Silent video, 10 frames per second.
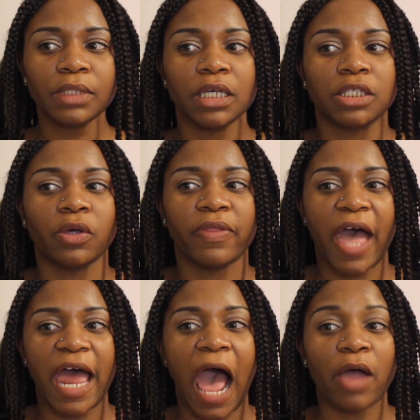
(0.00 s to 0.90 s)
so
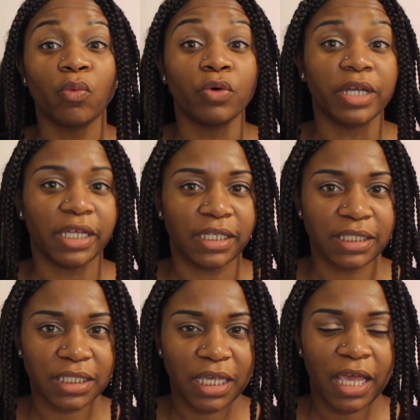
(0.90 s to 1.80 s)
that I
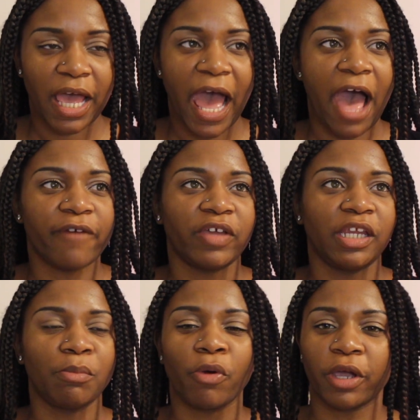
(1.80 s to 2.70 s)
wouldn't have
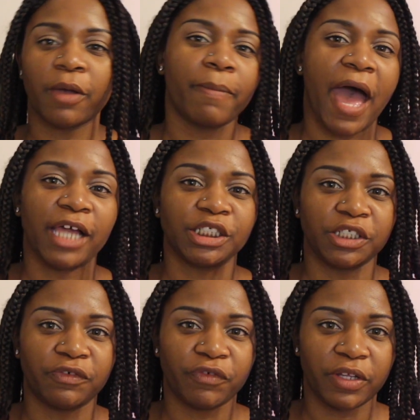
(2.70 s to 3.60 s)
any more
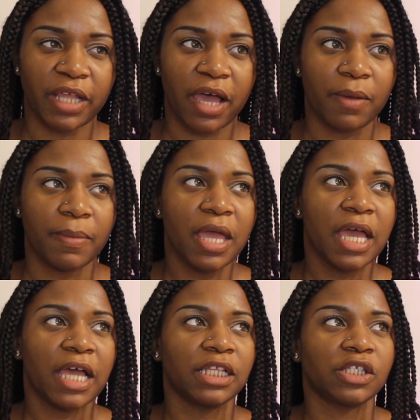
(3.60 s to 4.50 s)
compassion for them,
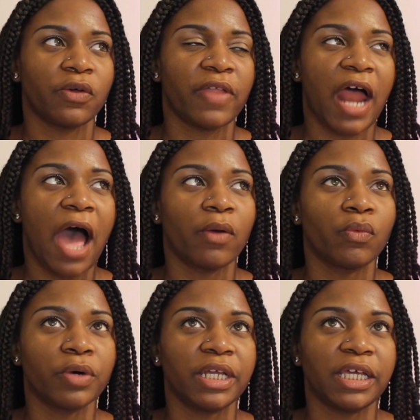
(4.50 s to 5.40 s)
and so that I
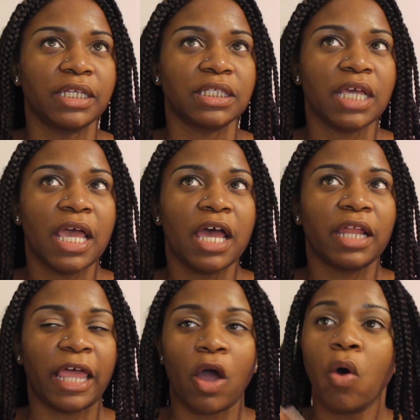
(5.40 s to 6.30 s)
wouldn't
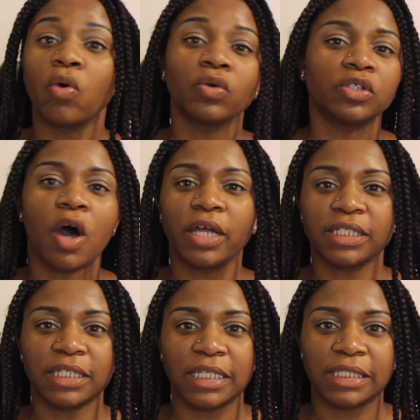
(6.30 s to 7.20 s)
like hold on
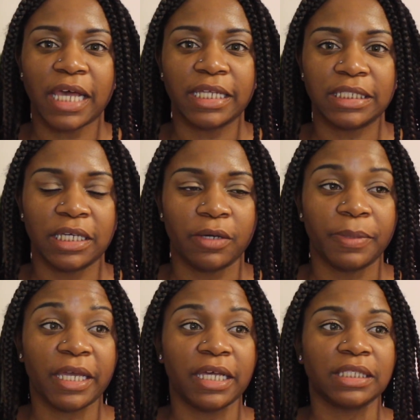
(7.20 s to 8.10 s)
to this idea,
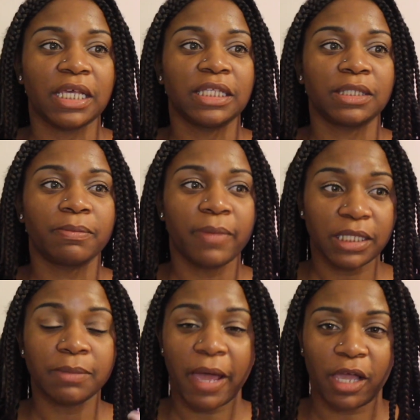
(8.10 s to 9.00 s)
because
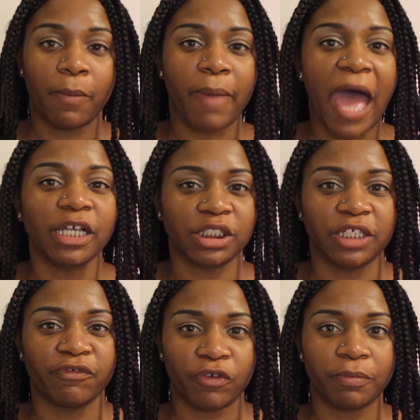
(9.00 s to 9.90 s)
it's my
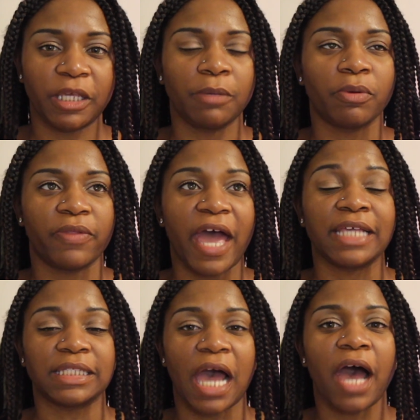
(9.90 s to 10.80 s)
compassion for people that
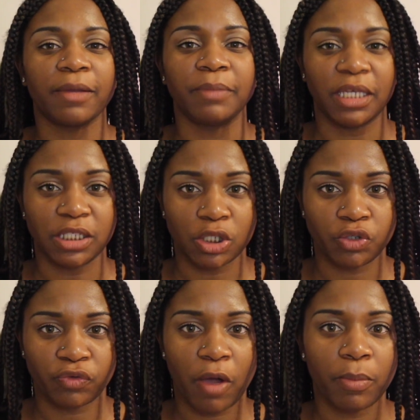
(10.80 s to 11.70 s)
has gotten me into
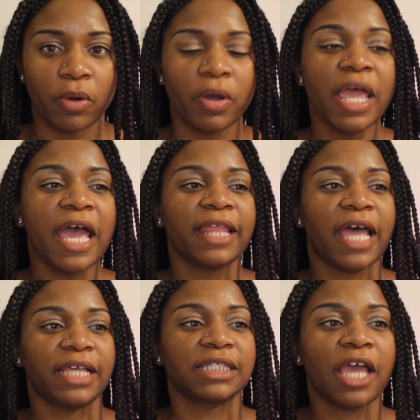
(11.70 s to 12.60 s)
trouble and that
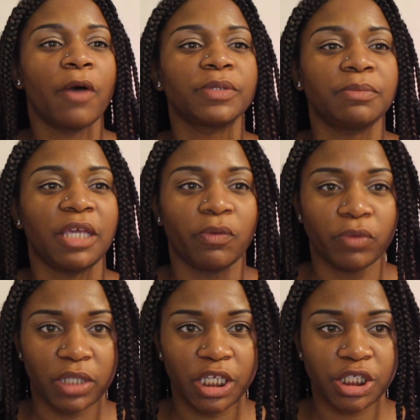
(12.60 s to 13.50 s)
has kept me in
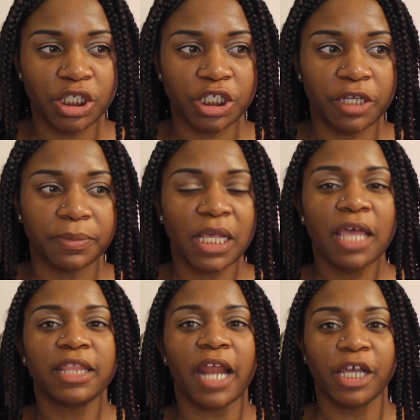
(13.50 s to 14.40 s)
relationships
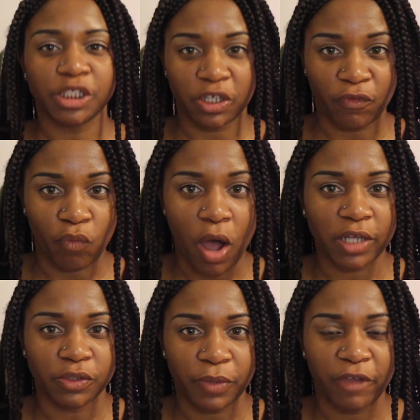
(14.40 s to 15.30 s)
that I should have
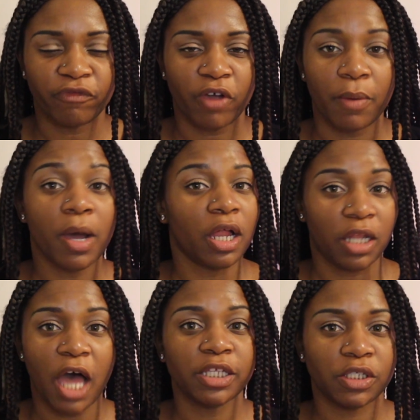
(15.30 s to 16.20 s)
walked away from a
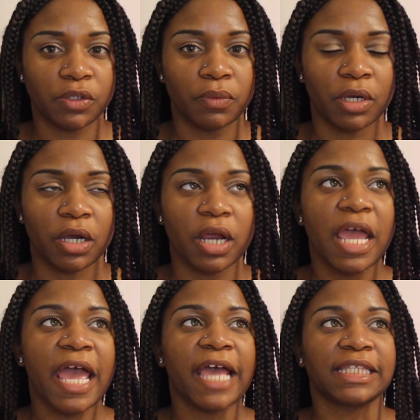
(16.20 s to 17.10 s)
lot sooner.
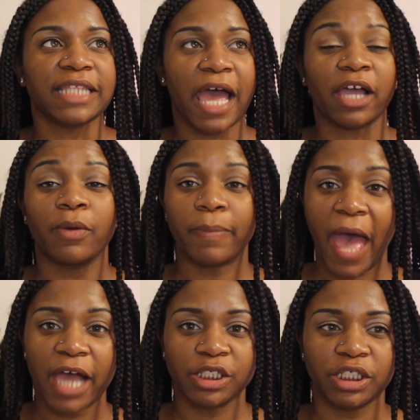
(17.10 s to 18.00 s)
It's that
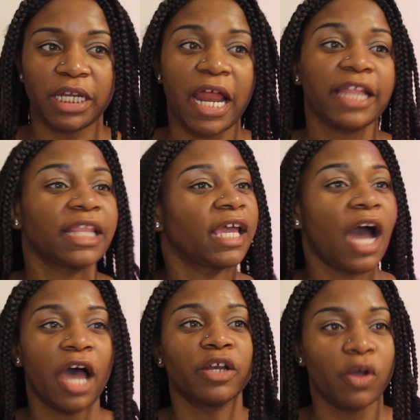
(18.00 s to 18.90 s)
compassion. I think
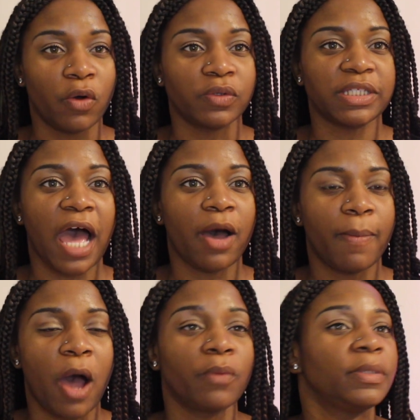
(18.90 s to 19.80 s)
God knows that
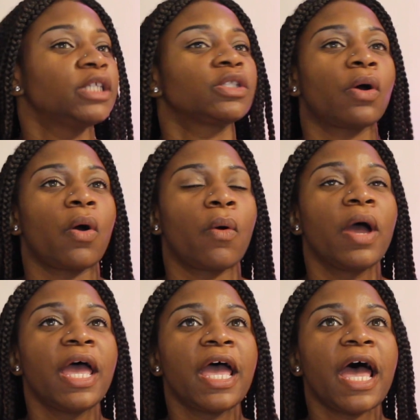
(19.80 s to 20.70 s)
about me. So
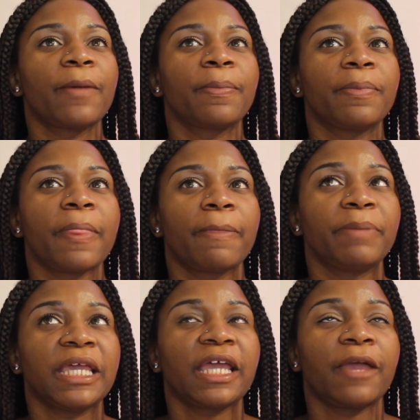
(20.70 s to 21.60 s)

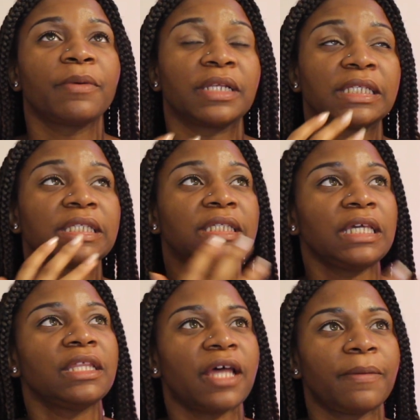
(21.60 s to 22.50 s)
being able to
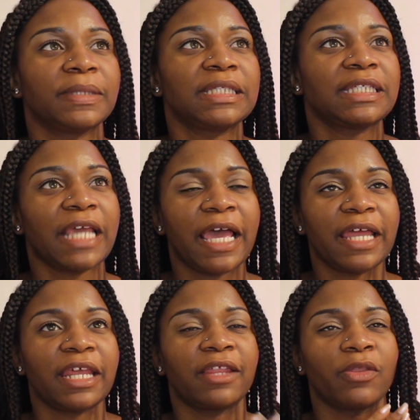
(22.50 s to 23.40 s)
see them
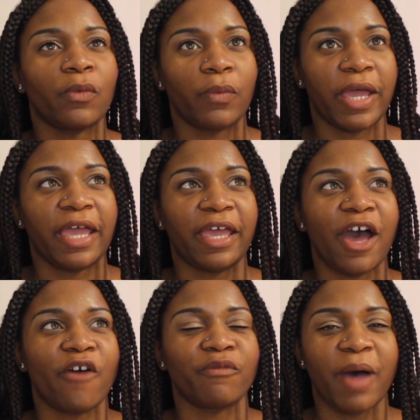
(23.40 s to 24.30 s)
stand in the way
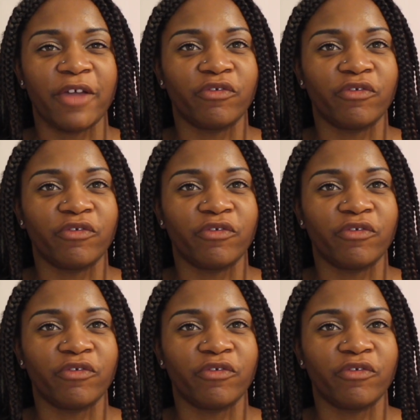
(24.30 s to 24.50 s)
of my